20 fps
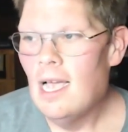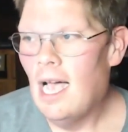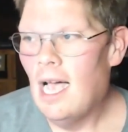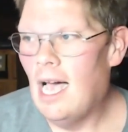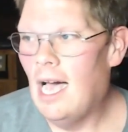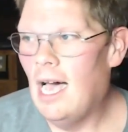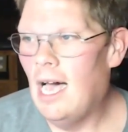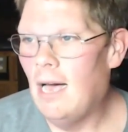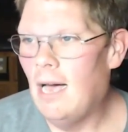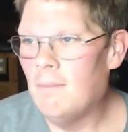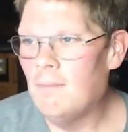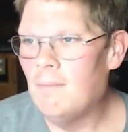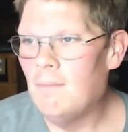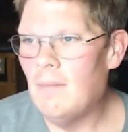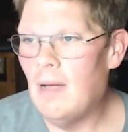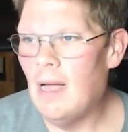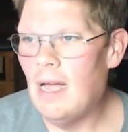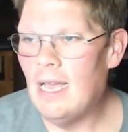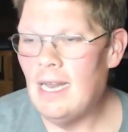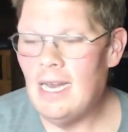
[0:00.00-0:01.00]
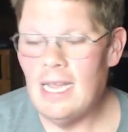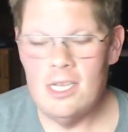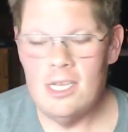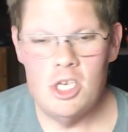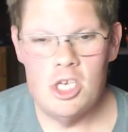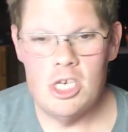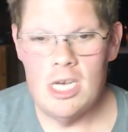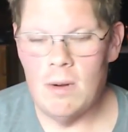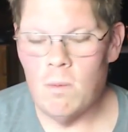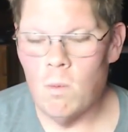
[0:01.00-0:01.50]
Um, an
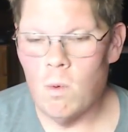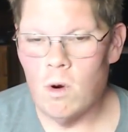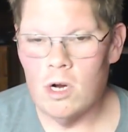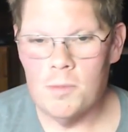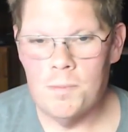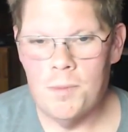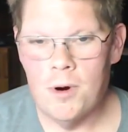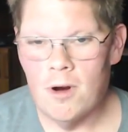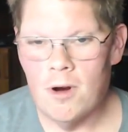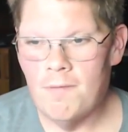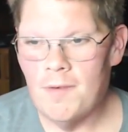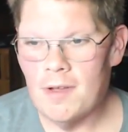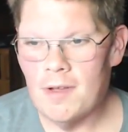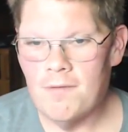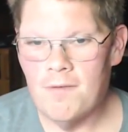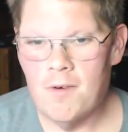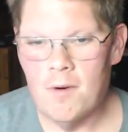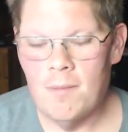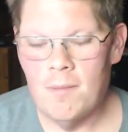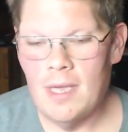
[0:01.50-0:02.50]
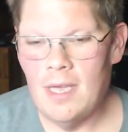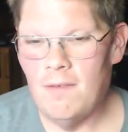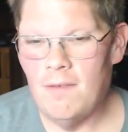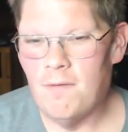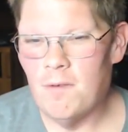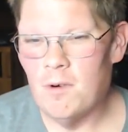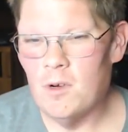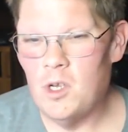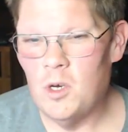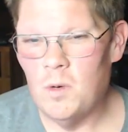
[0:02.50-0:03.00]
inkjet works perfect for me
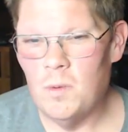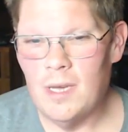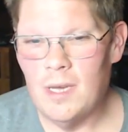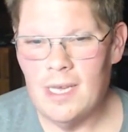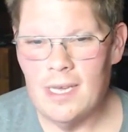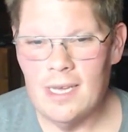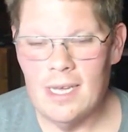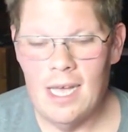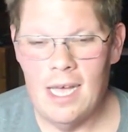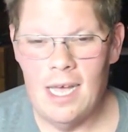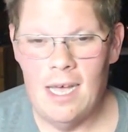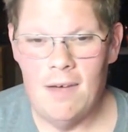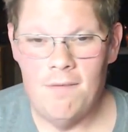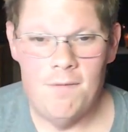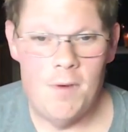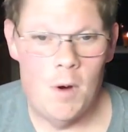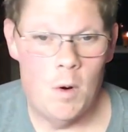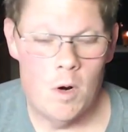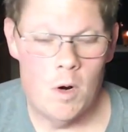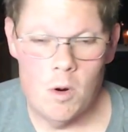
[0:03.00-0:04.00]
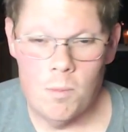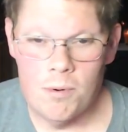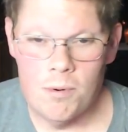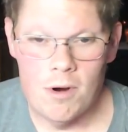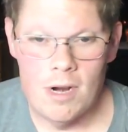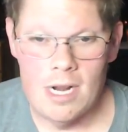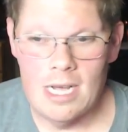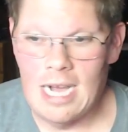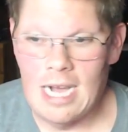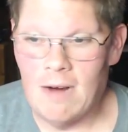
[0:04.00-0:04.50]
for doing uh, photo
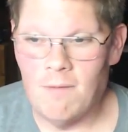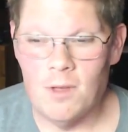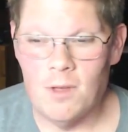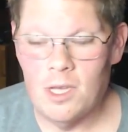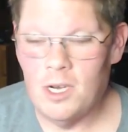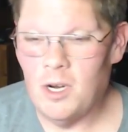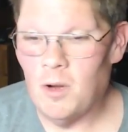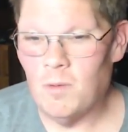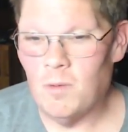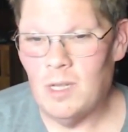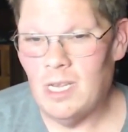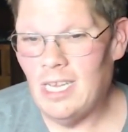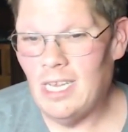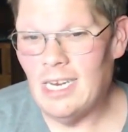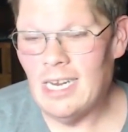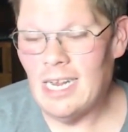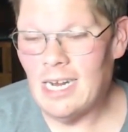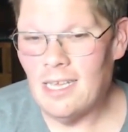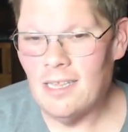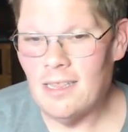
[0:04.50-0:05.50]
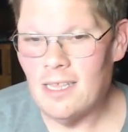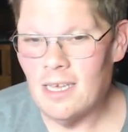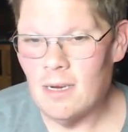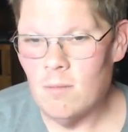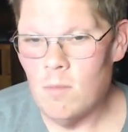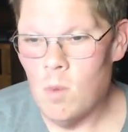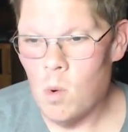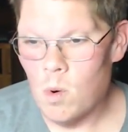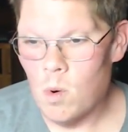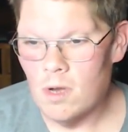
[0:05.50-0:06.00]
printing. I really don't need anything
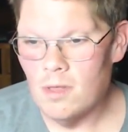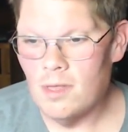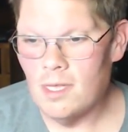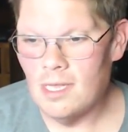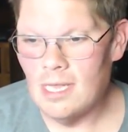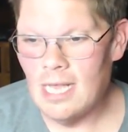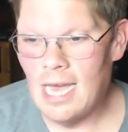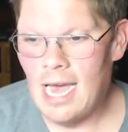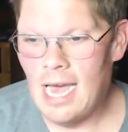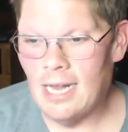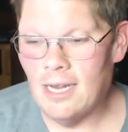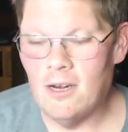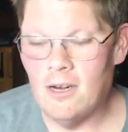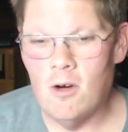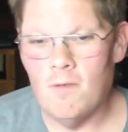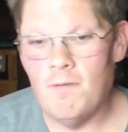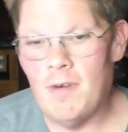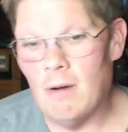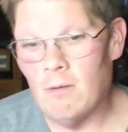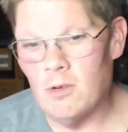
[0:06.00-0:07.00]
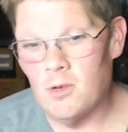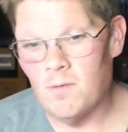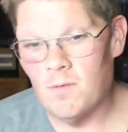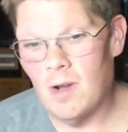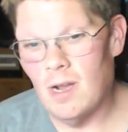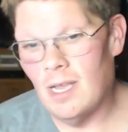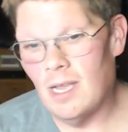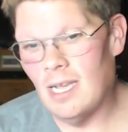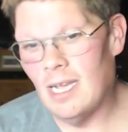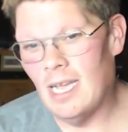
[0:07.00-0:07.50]
more than that. You know, if I was
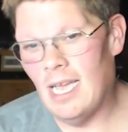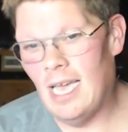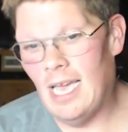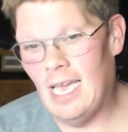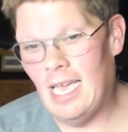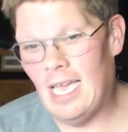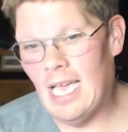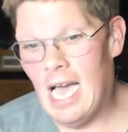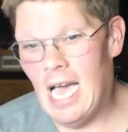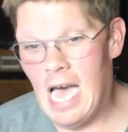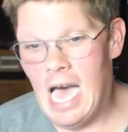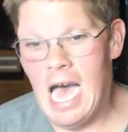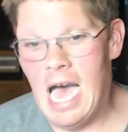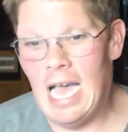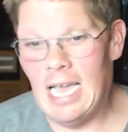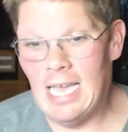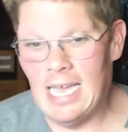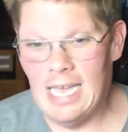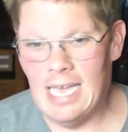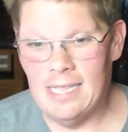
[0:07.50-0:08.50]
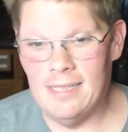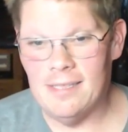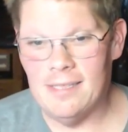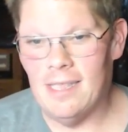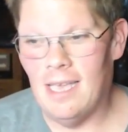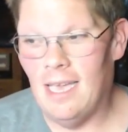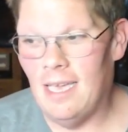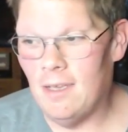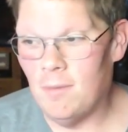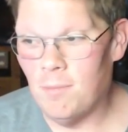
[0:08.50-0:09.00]
running a high end
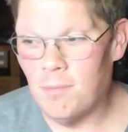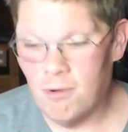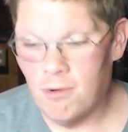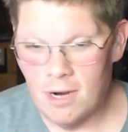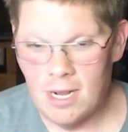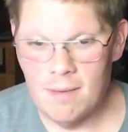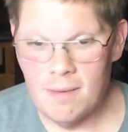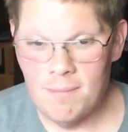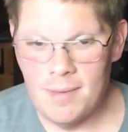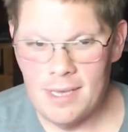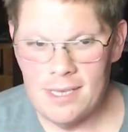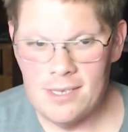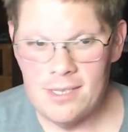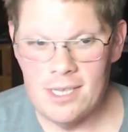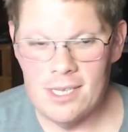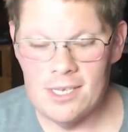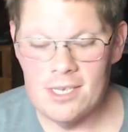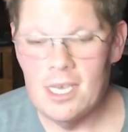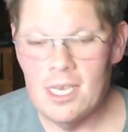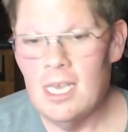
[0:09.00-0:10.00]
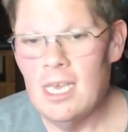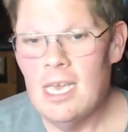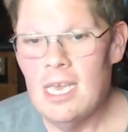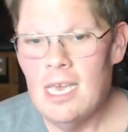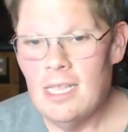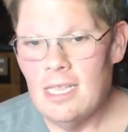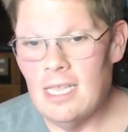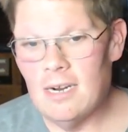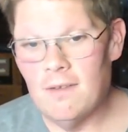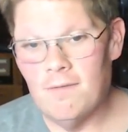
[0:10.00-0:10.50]
like printing business,
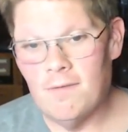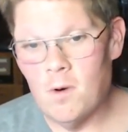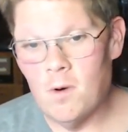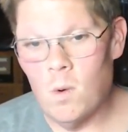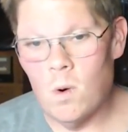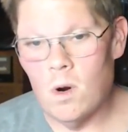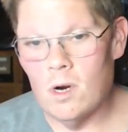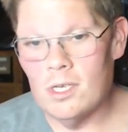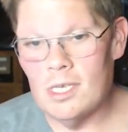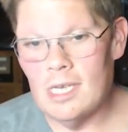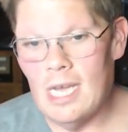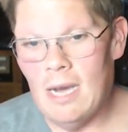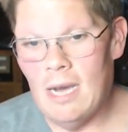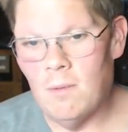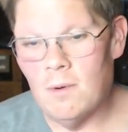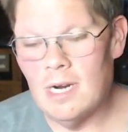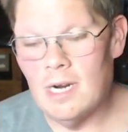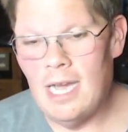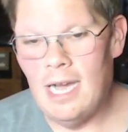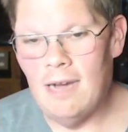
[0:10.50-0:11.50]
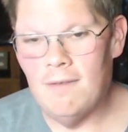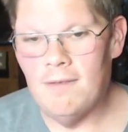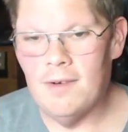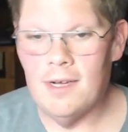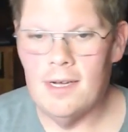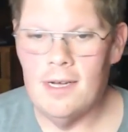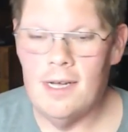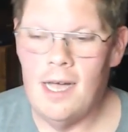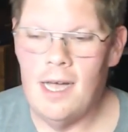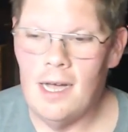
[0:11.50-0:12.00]
then of course I would have
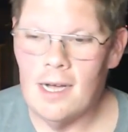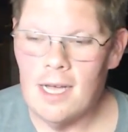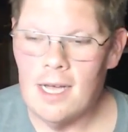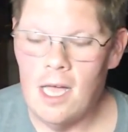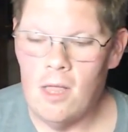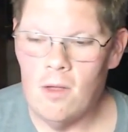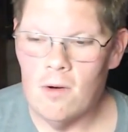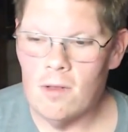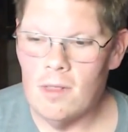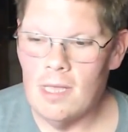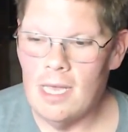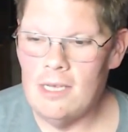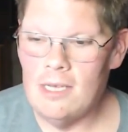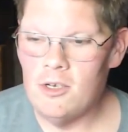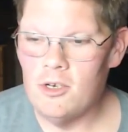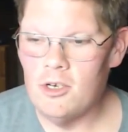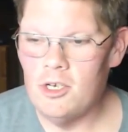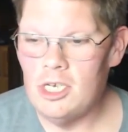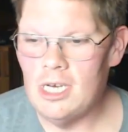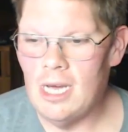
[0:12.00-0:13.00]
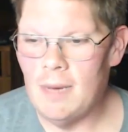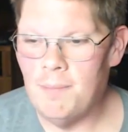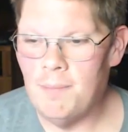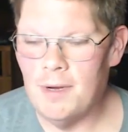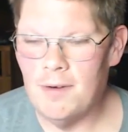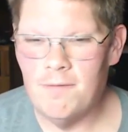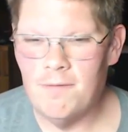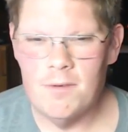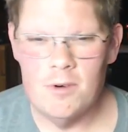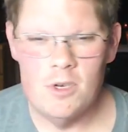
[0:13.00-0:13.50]
a, a color laser jet.
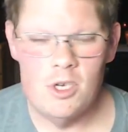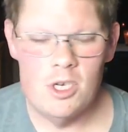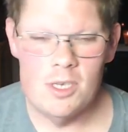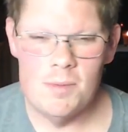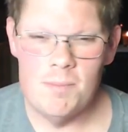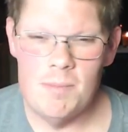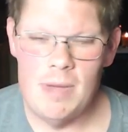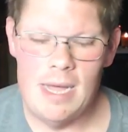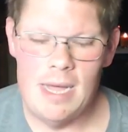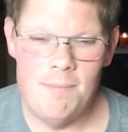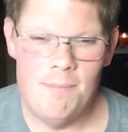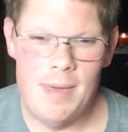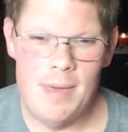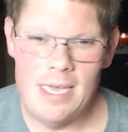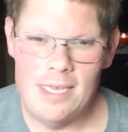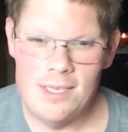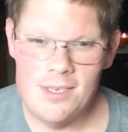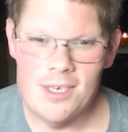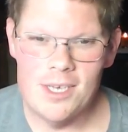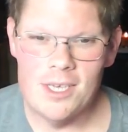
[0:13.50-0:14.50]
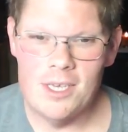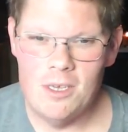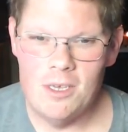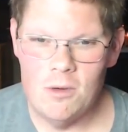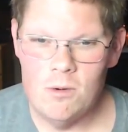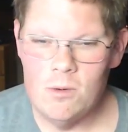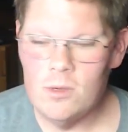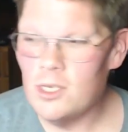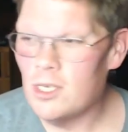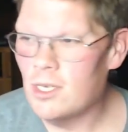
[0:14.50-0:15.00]
But for just my basic
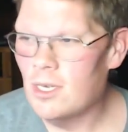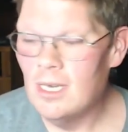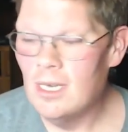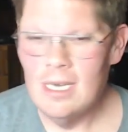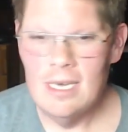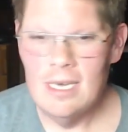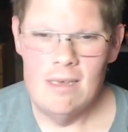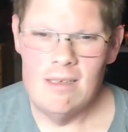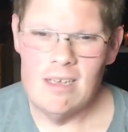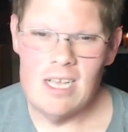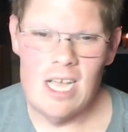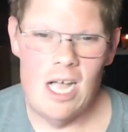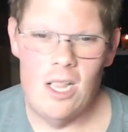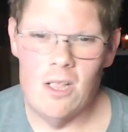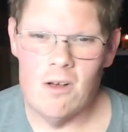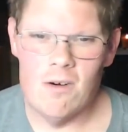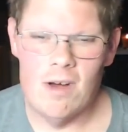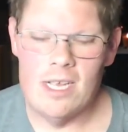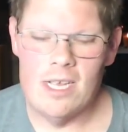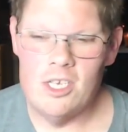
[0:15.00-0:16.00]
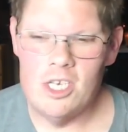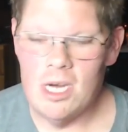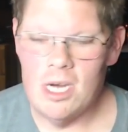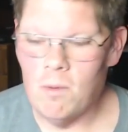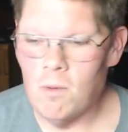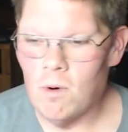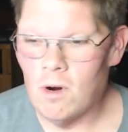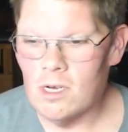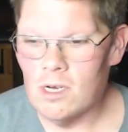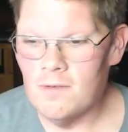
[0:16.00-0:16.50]
use, color inkjet
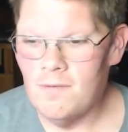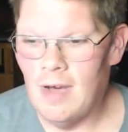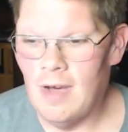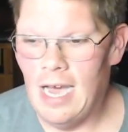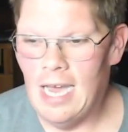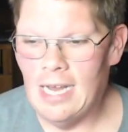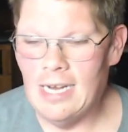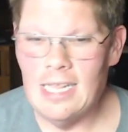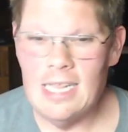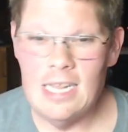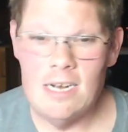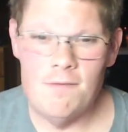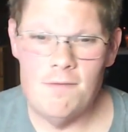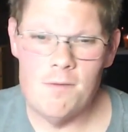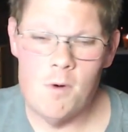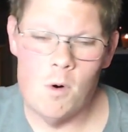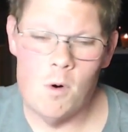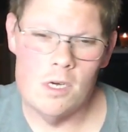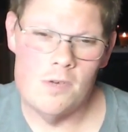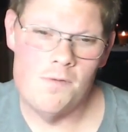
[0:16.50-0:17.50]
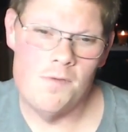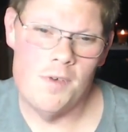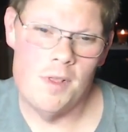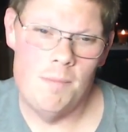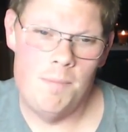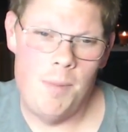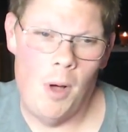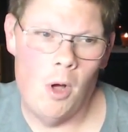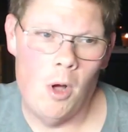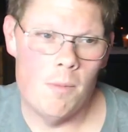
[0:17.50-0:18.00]
works fine. And then, of course, for the
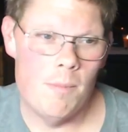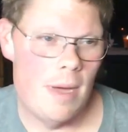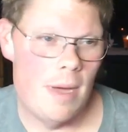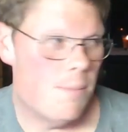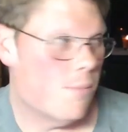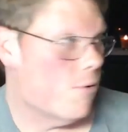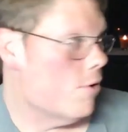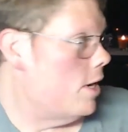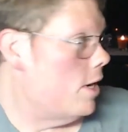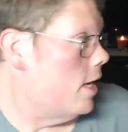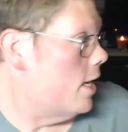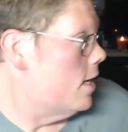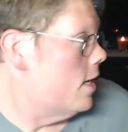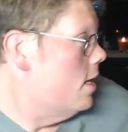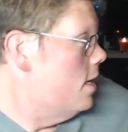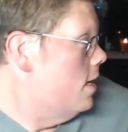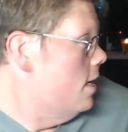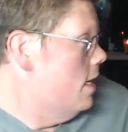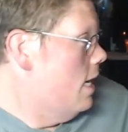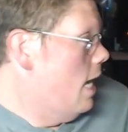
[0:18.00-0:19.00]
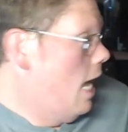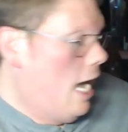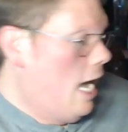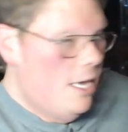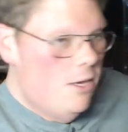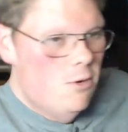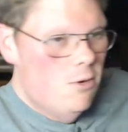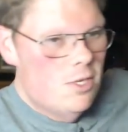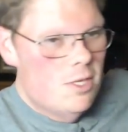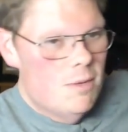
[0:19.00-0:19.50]
bulk of my printing, I
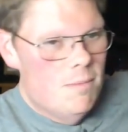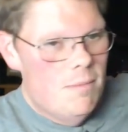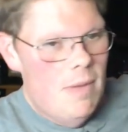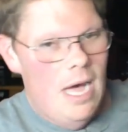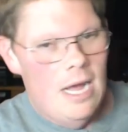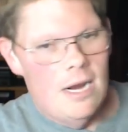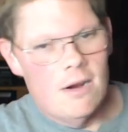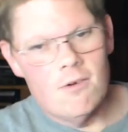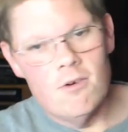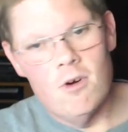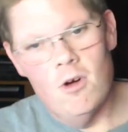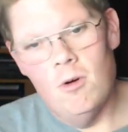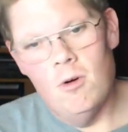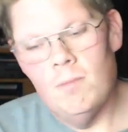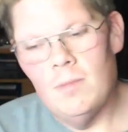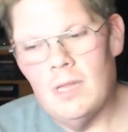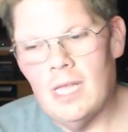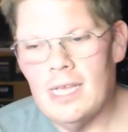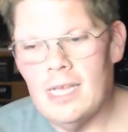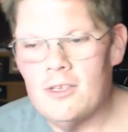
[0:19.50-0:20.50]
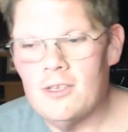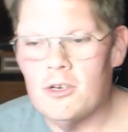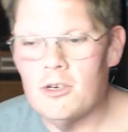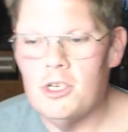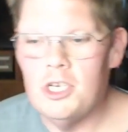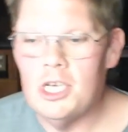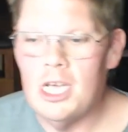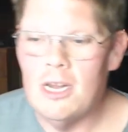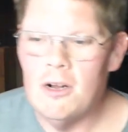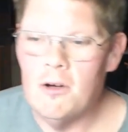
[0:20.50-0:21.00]
use the monochrome laser
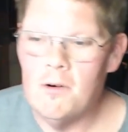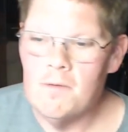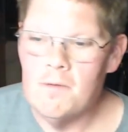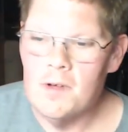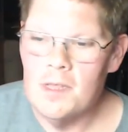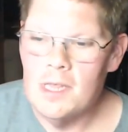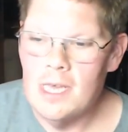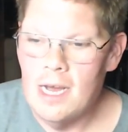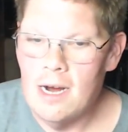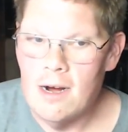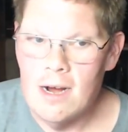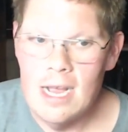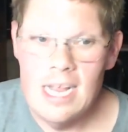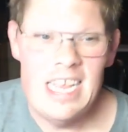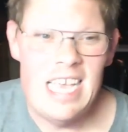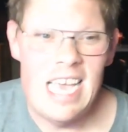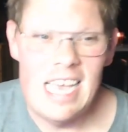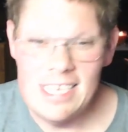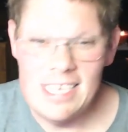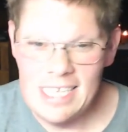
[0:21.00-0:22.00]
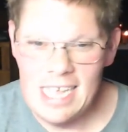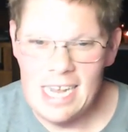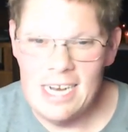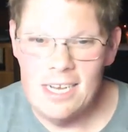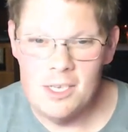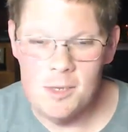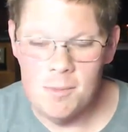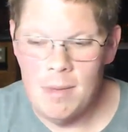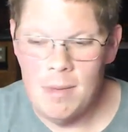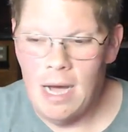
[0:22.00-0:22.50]
jet over there. And yes, that
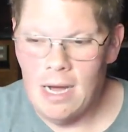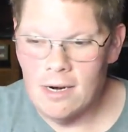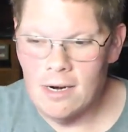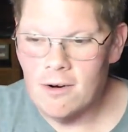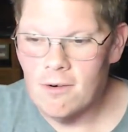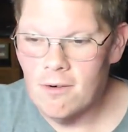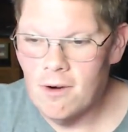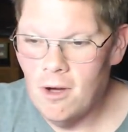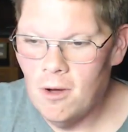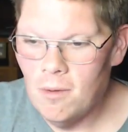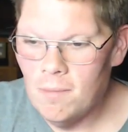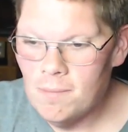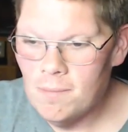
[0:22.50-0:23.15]
is monochrome.